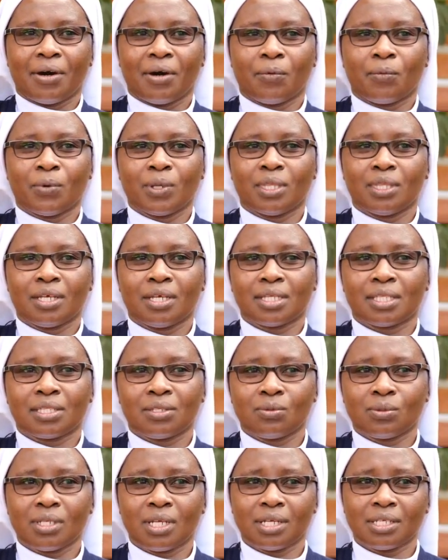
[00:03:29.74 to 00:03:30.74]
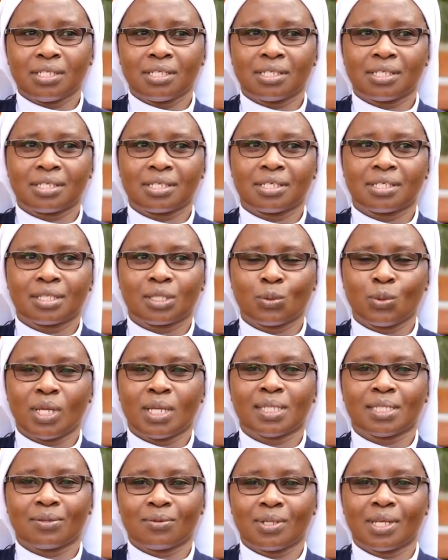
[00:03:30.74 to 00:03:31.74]
With the
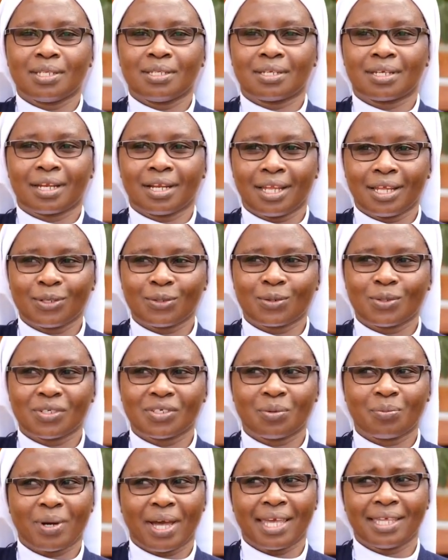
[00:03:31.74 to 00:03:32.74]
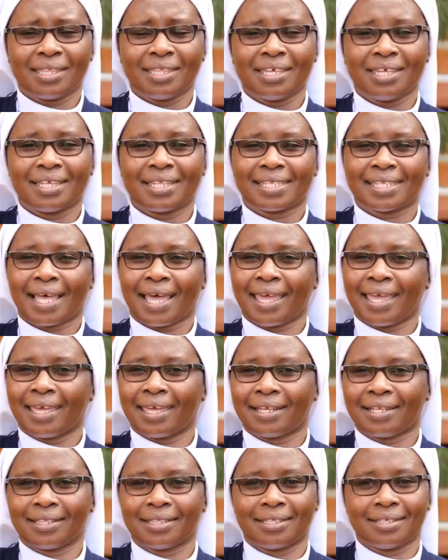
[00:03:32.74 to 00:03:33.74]
student-student relationship, I think it's a
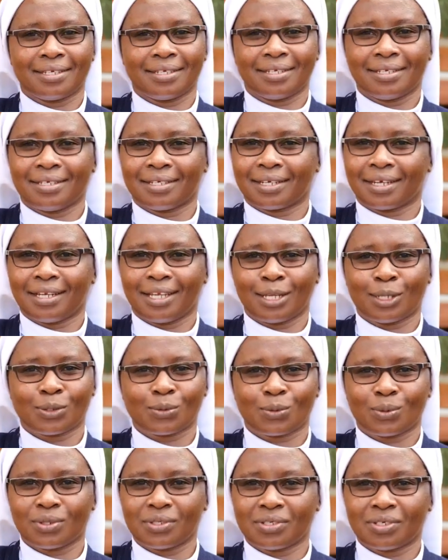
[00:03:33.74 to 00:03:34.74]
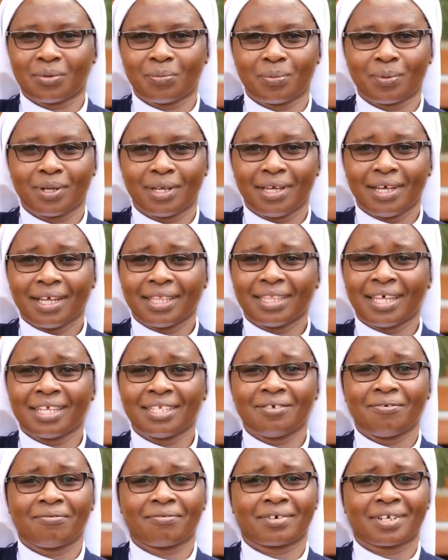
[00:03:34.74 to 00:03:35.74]
healthy relationship.
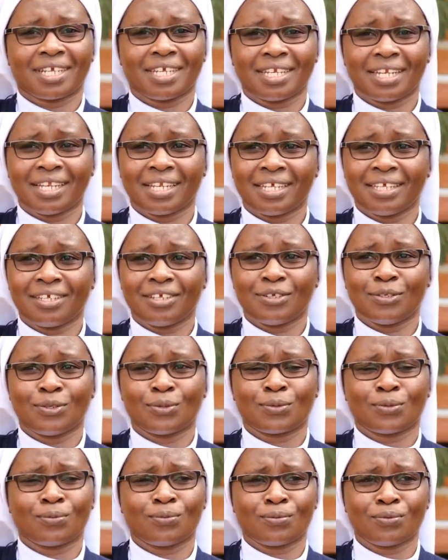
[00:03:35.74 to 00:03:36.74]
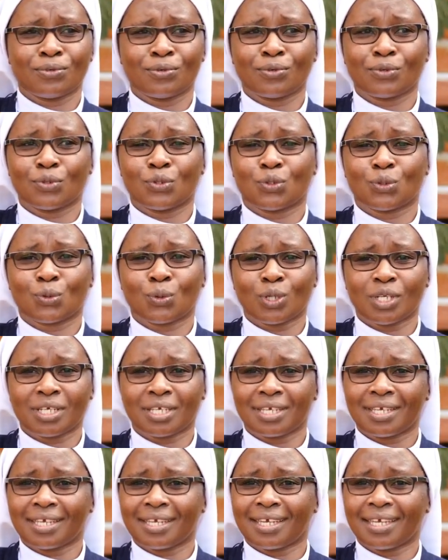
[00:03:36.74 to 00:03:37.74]
That friendly, jovial,
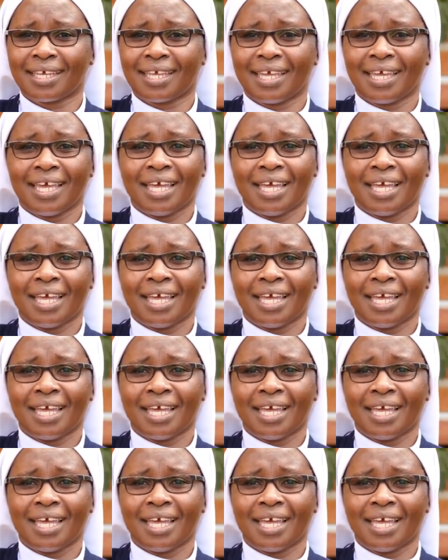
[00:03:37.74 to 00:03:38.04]
joking,